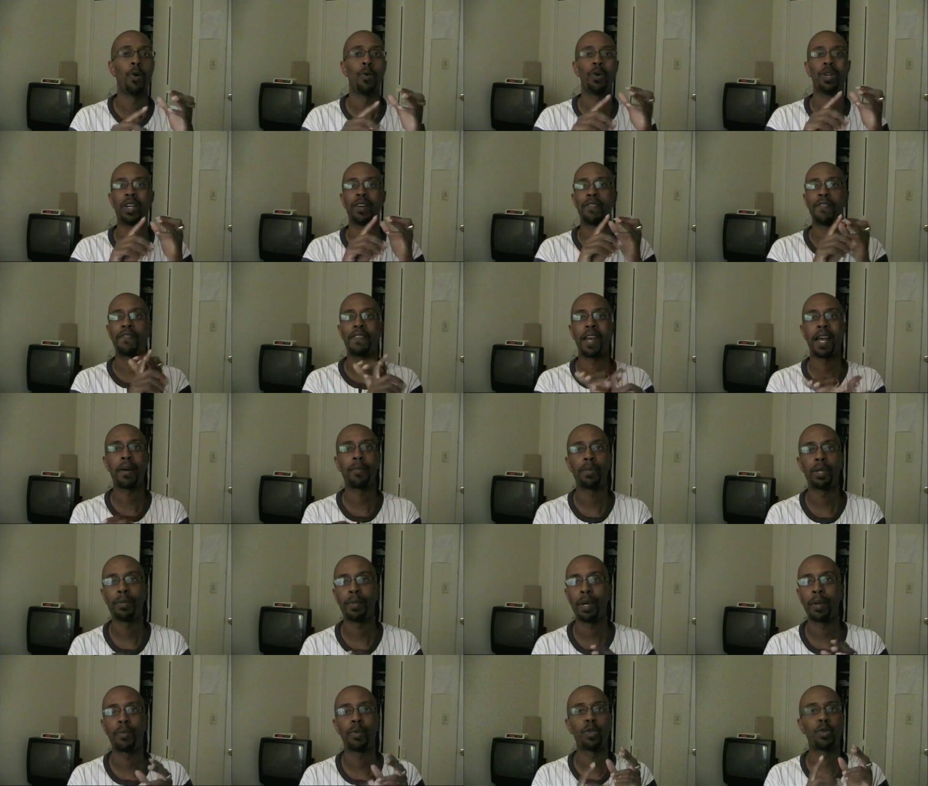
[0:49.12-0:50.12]
we have family
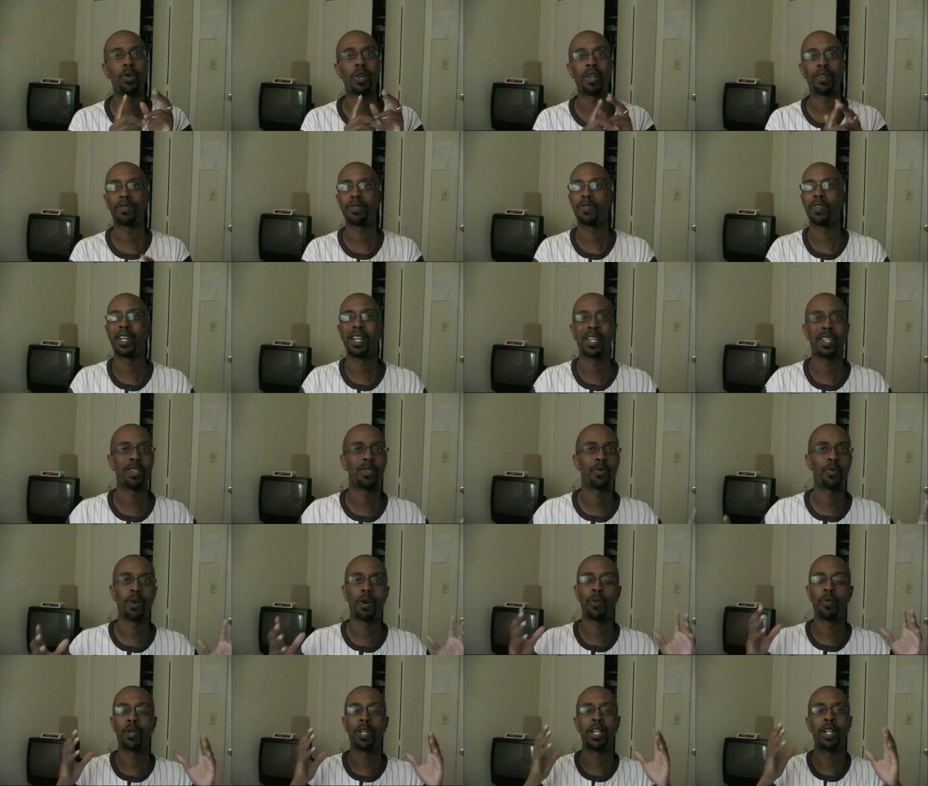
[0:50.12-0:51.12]
members, we have friends
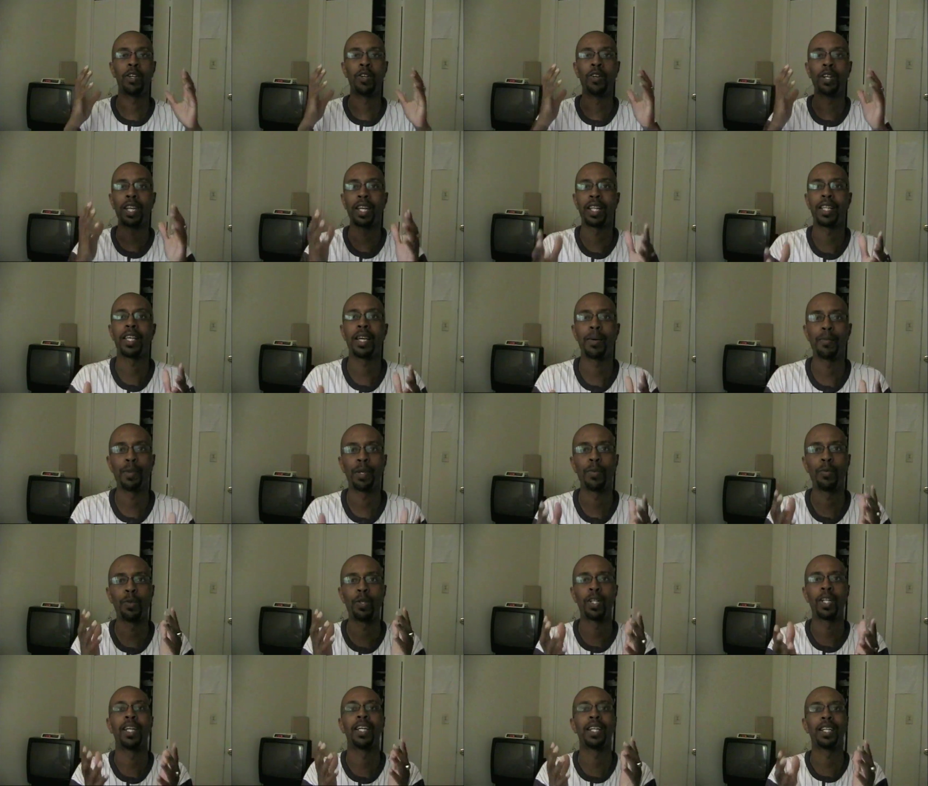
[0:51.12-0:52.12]
where we look at them and
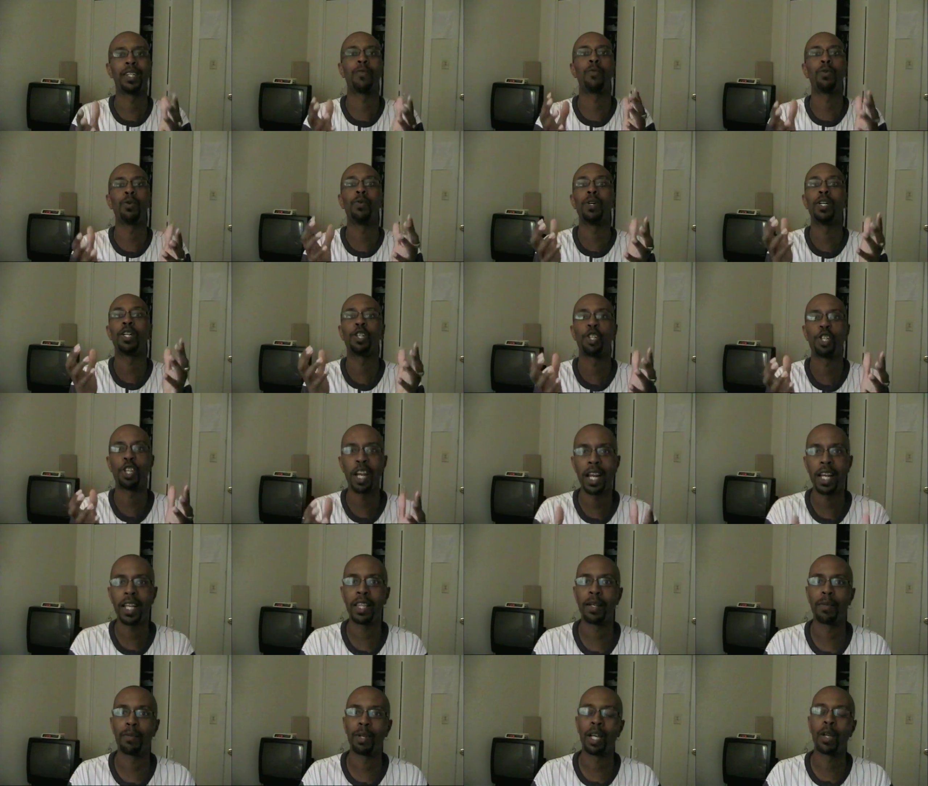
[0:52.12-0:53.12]
we're like, we want to
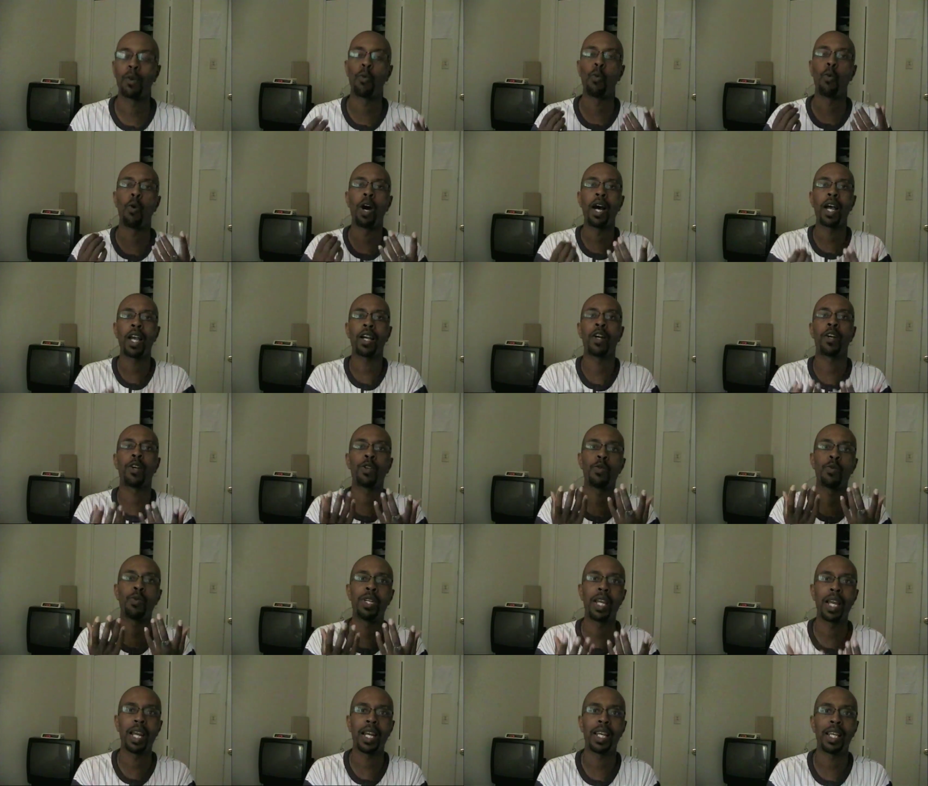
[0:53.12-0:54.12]
shake them, like, why are you
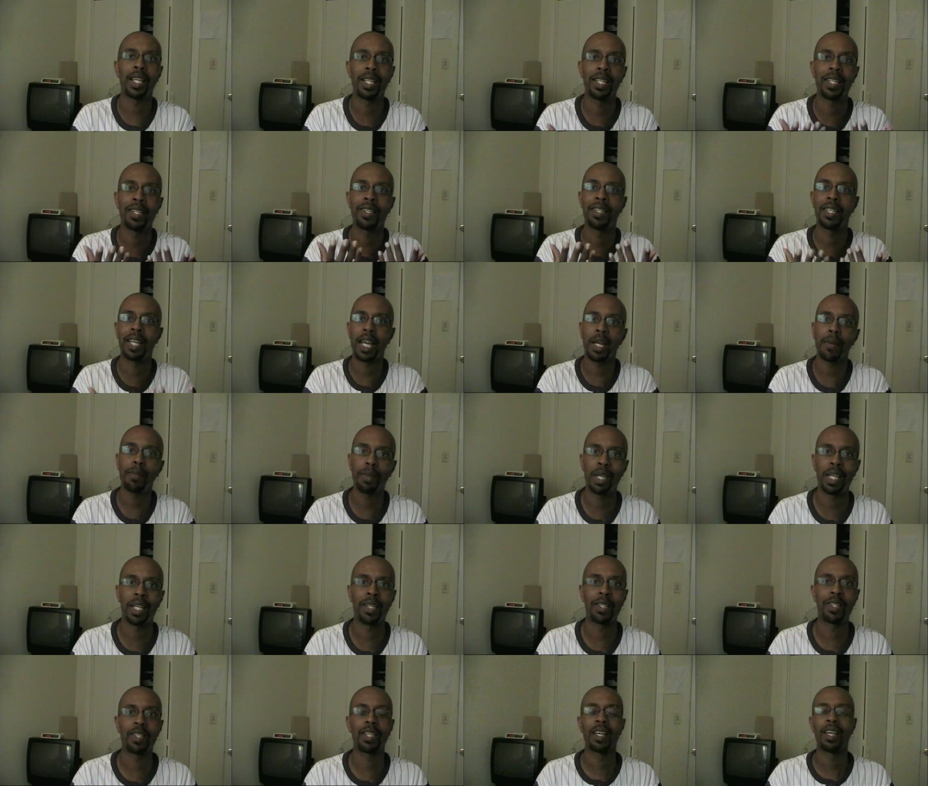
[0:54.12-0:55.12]
dating these
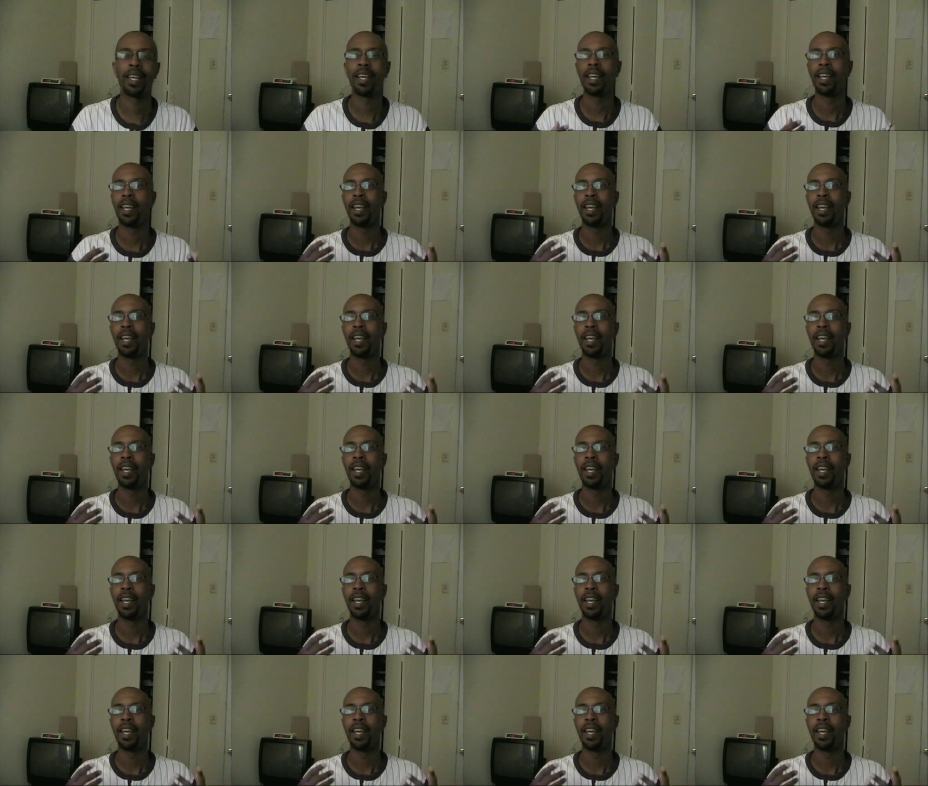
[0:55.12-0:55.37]
deadbeats?